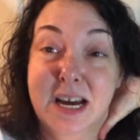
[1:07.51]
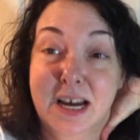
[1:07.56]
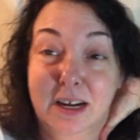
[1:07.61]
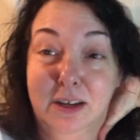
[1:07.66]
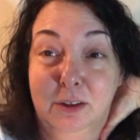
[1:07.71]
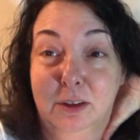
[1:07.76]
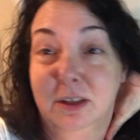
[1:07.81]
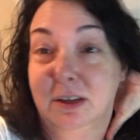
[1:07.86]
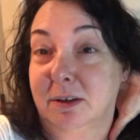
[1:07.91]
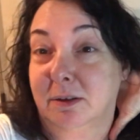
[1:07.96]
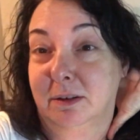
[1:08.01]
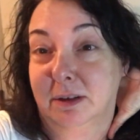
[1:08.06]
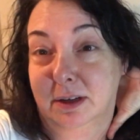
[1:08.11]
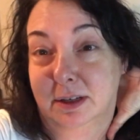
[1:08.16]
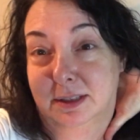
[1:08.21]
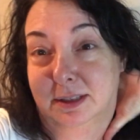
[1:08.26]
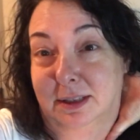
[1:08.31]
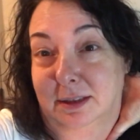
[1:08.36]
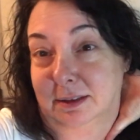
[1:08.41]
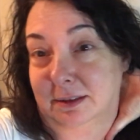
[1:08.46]
I only know that
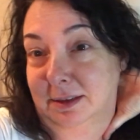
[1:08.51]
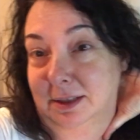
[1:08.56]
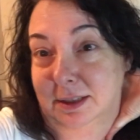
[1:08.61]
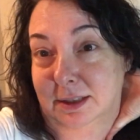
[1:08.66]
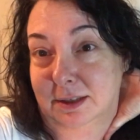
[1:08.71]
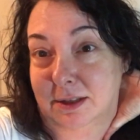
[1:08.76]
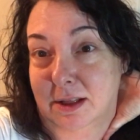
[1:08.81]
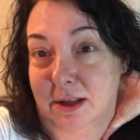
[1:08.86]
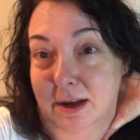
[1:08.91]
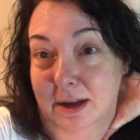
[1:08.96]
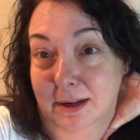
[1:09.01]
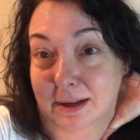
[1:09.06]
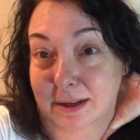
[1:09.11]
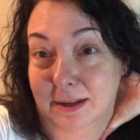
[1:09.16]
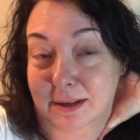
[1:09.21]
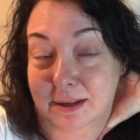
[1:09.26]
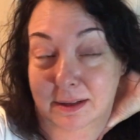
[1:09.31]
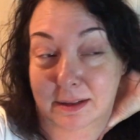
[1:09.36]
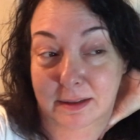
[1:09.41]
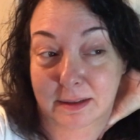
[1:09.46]
because I looked at the clock.
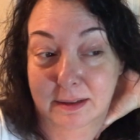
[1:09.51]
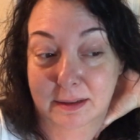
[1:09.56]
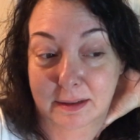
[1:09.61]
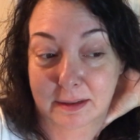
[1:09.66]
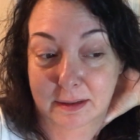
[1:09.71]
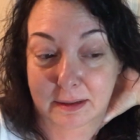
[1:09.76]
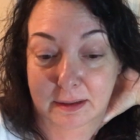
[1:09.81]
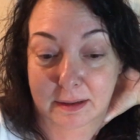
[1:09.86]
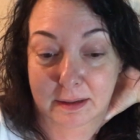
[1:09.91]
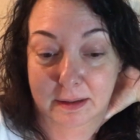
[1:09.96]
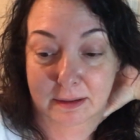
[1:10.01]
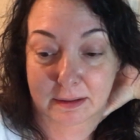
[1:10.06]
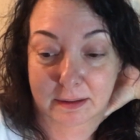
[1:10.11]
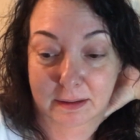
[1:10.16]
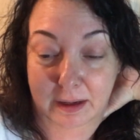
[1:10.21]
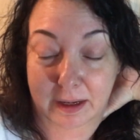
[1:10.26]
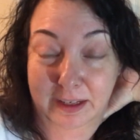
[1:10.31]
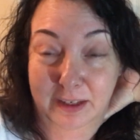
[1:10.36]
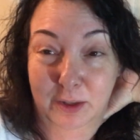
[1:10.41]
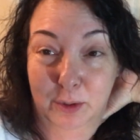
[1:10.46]

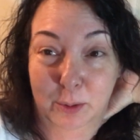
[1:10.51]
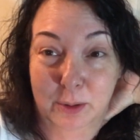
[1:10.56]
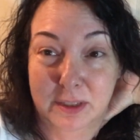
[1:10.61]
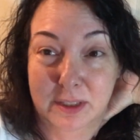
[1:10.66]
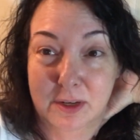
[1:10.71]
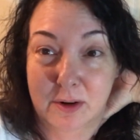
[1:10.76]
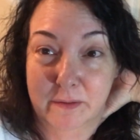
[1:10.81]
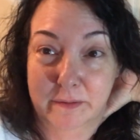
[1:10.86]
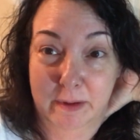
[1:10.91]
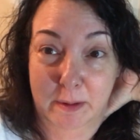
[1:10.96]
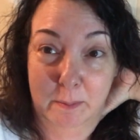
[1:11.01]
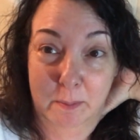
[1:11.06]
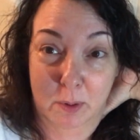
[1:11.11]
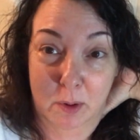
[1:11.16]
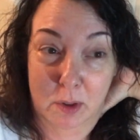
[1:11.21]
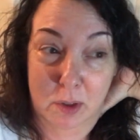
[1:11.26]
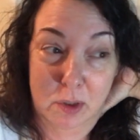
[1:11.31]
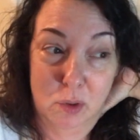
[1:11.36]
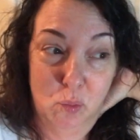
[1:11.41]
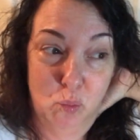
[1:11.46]
I know it's
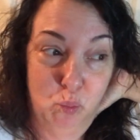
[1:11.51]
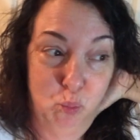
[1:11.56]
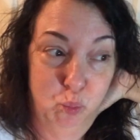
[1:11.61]
November.